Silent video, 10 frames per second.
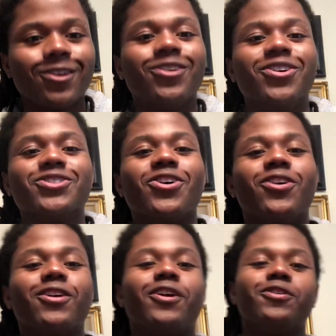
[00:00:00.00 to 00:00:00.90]
What's
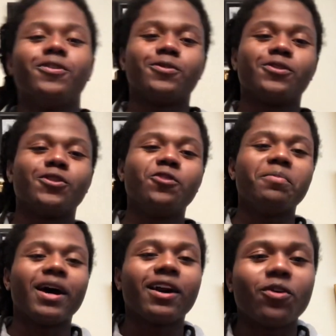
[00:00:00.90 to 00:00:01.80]
going on, YouTube,
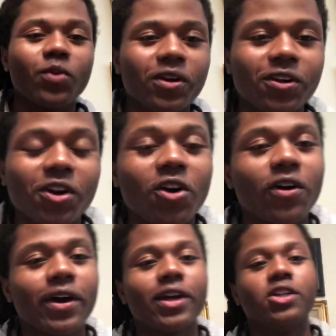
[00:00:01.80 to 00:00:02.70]
man? I wanted to go
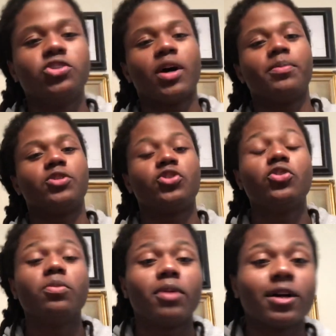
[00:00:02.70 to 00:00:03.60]
ahead and drop a
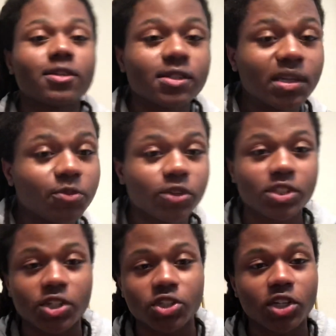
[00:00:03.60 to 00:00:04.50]
2 month semen
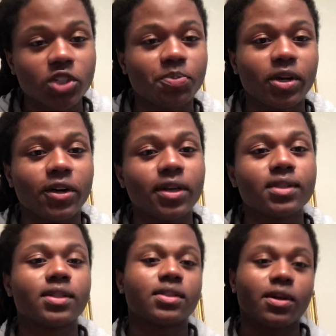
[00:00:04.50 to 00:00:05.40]
retention
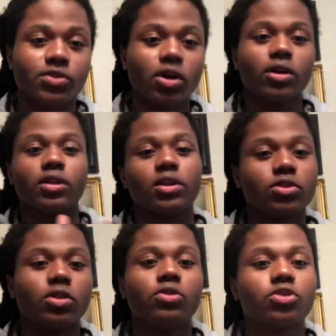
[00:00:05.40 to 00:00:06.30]
experience since I've started
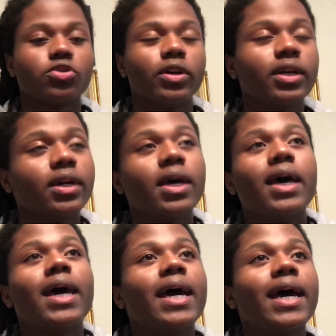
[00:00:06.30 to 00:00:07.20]
this new streak.
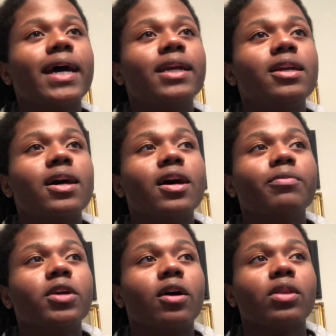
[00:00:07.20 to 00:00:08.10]
And,
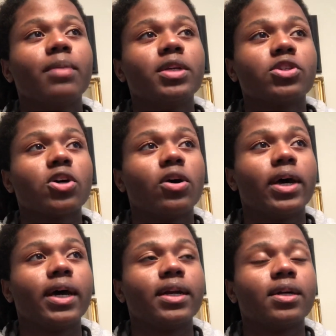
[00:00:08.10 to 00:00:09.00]
let me just go
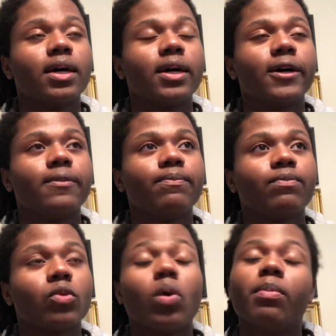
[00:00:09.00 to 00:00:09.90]
ahead and,
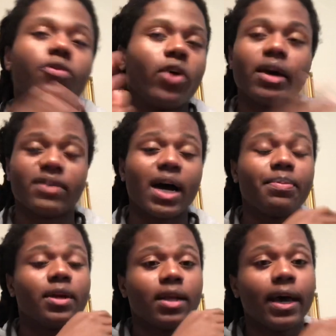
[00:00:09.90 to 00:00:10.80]
well, before I ever hop
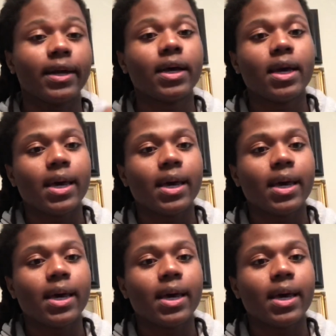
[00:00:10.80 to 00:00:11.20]
into that,